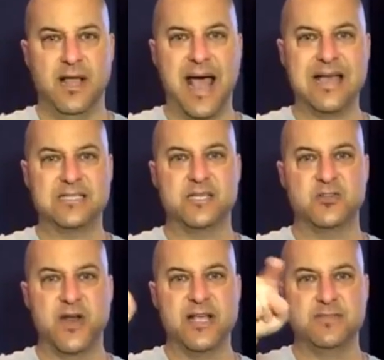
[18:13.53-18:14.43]
has to
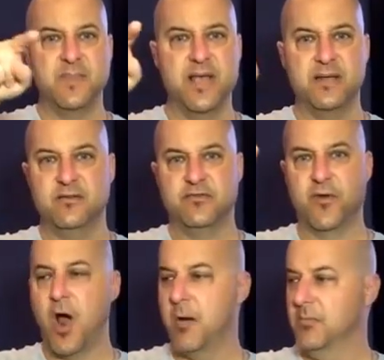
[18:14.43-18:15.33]
transmit
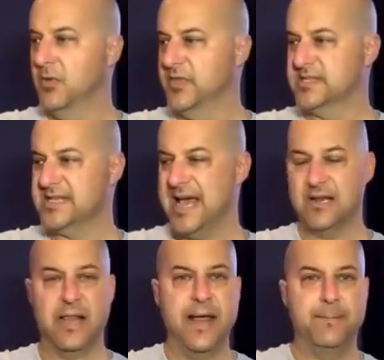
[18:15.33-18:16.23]
from the
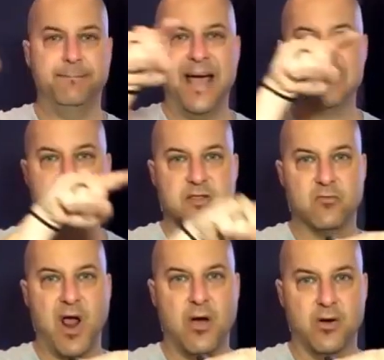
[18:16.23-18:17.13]
satellite back to the
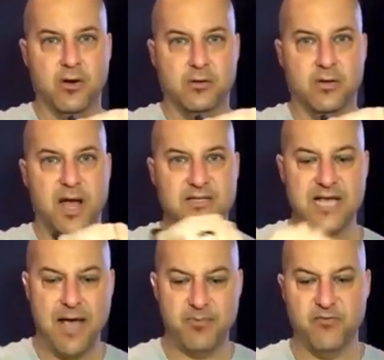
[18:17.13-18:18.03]
router, on
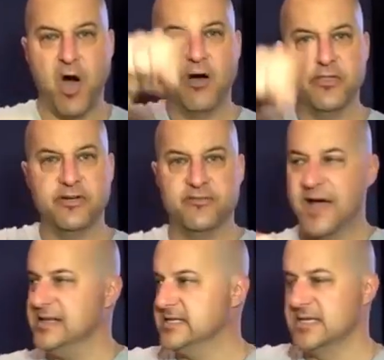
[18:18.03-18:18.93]
top of all the
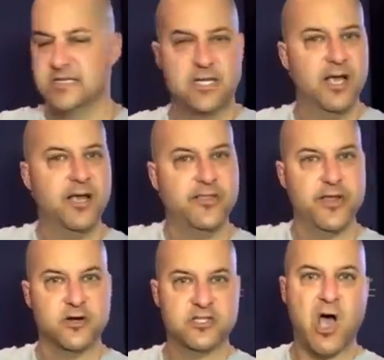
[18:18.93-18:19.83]
devices
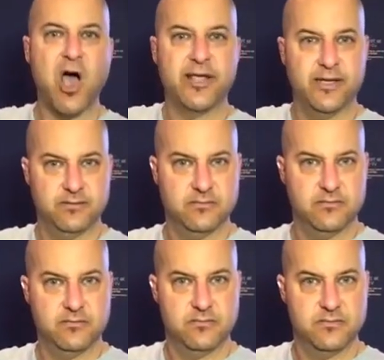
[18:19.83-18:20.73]
that are talking
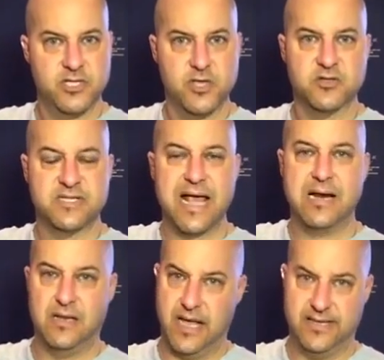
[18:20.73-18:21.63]
to those
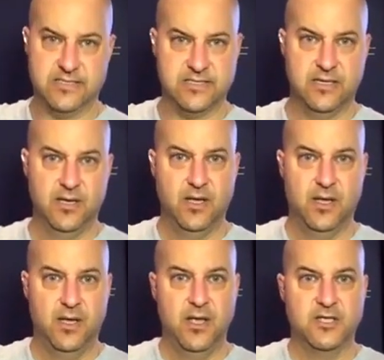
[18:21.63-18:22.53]
satellites.
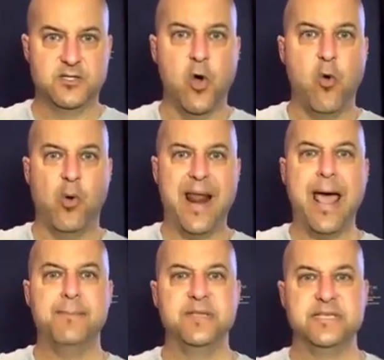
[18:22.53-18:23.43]
So what
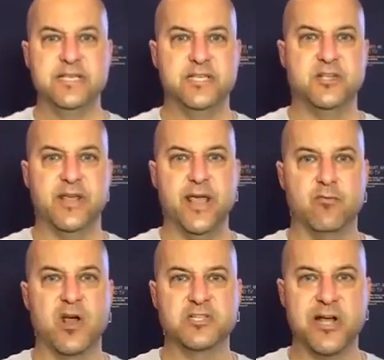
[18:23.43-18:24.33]
happens is you get
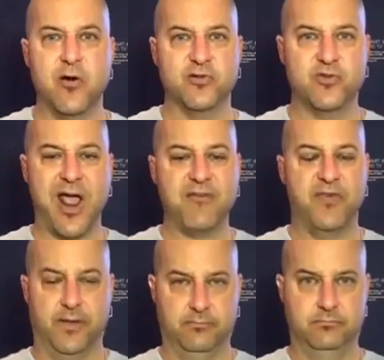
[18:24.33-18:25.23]
rush hour
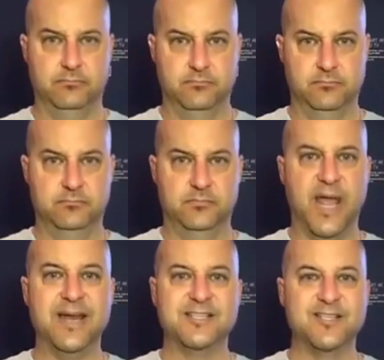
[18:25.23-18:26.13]
traffic,
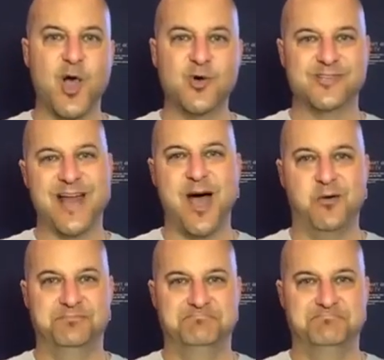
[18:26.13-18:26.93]
and it slows down.